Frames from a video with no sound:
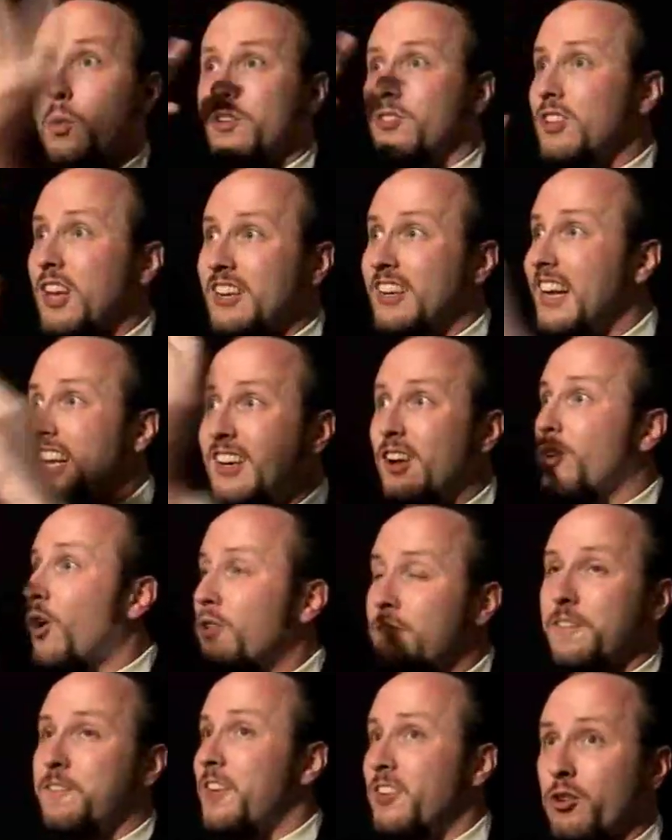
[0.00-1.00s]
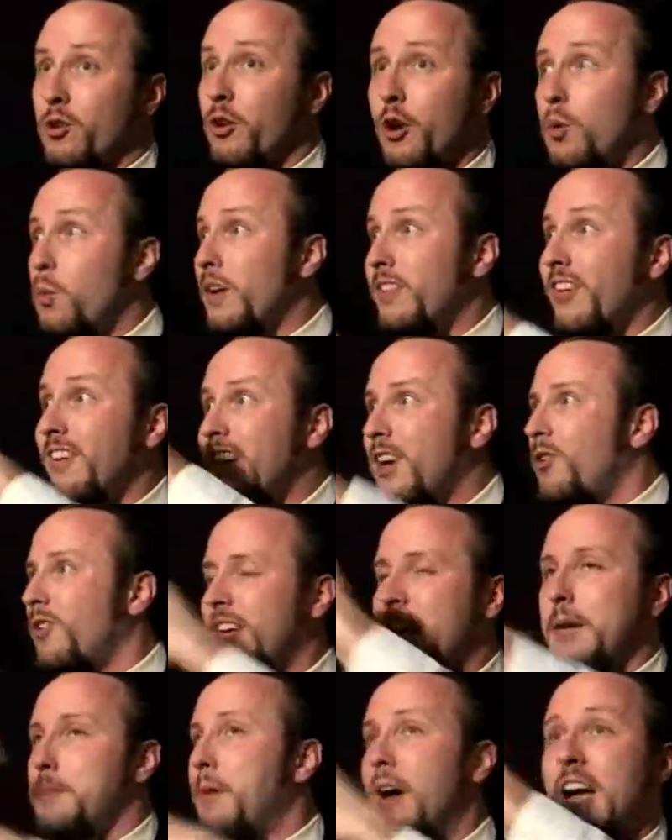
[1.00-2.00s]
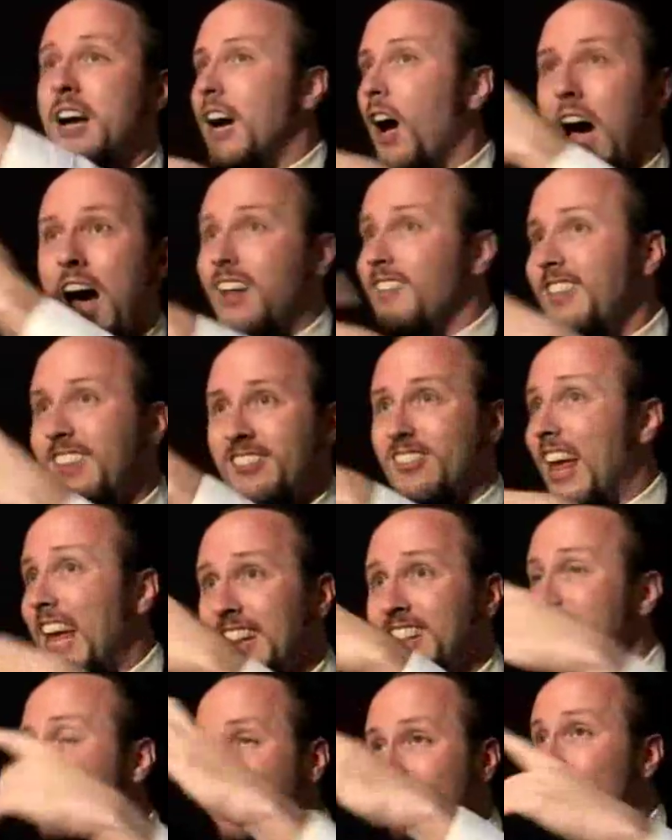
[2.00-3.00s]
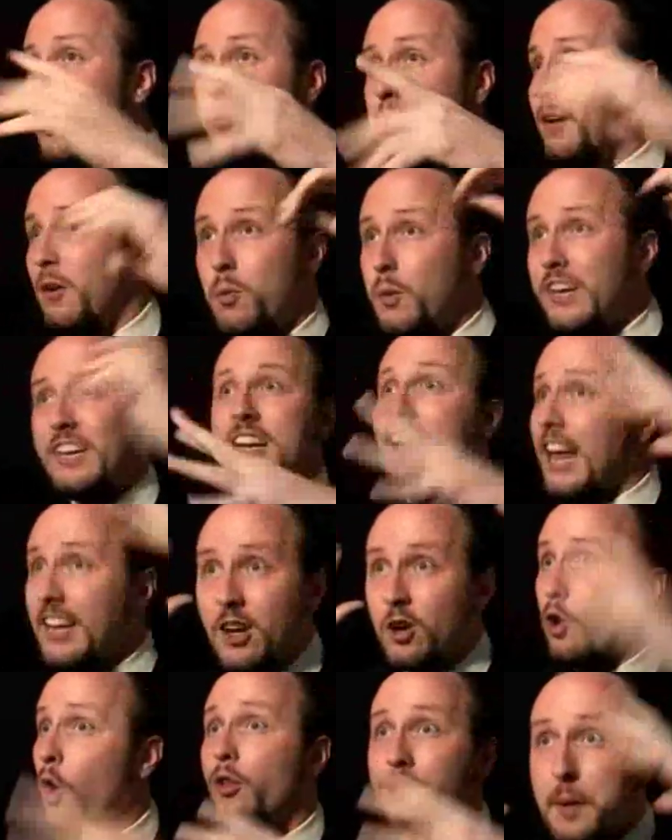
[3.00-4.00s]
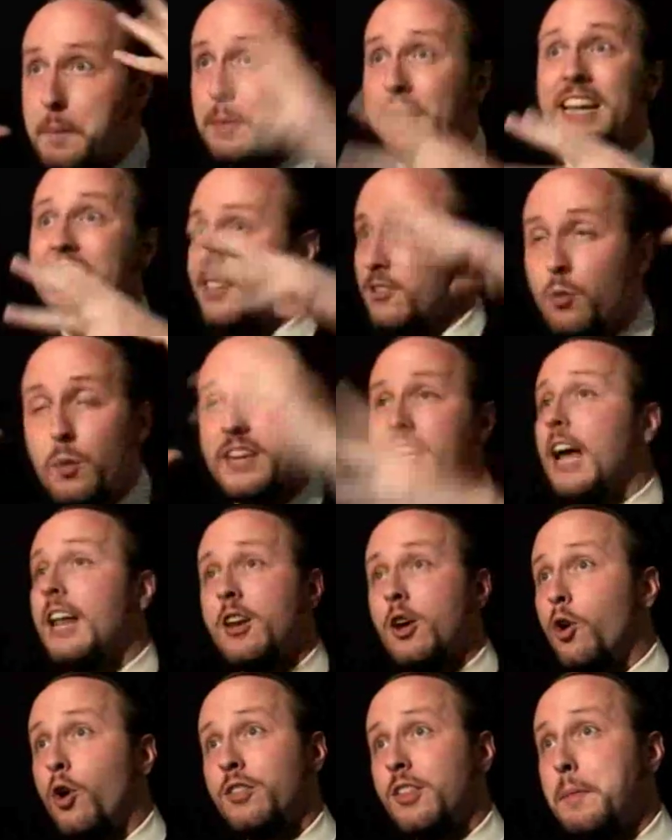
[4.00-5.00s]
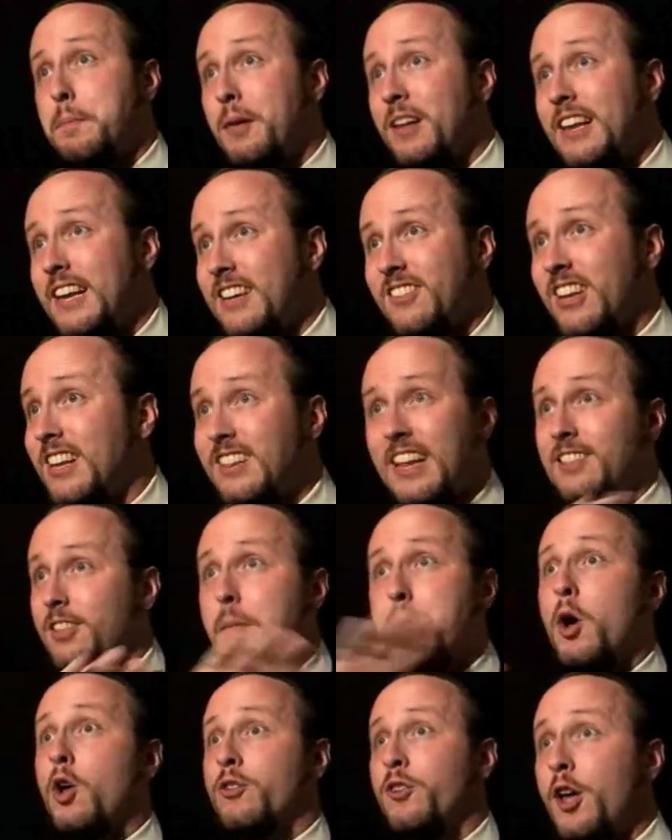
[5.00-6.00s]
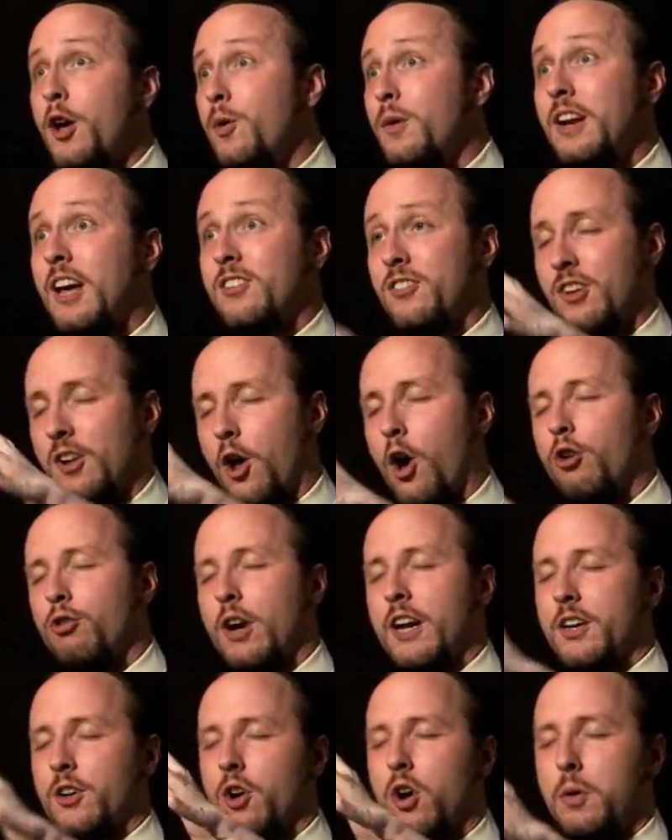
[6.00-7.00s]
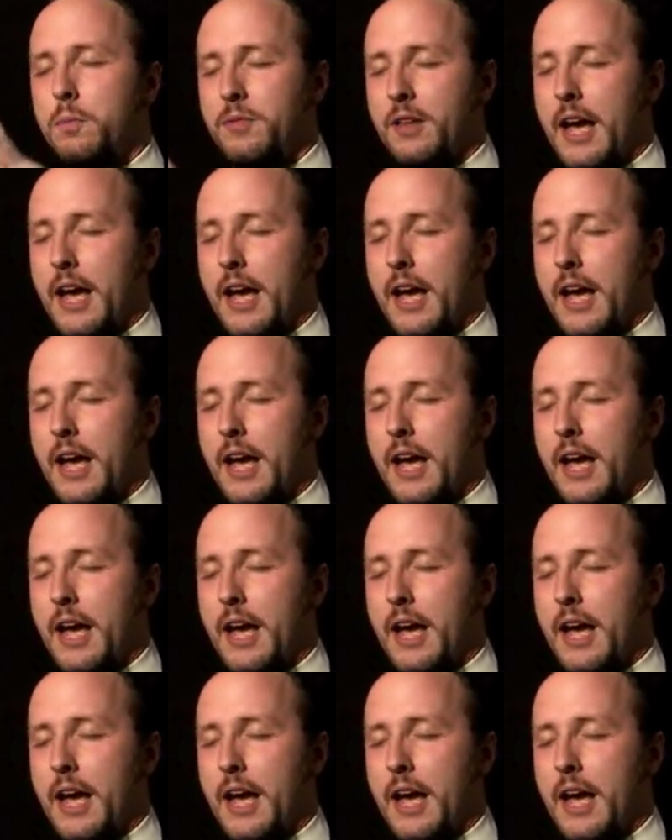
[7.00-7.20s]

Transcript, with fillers: will suck in and all the fish will go with it. They'll keep on this endless loop and we gotta call the police and let them all know. And I said, alright, calm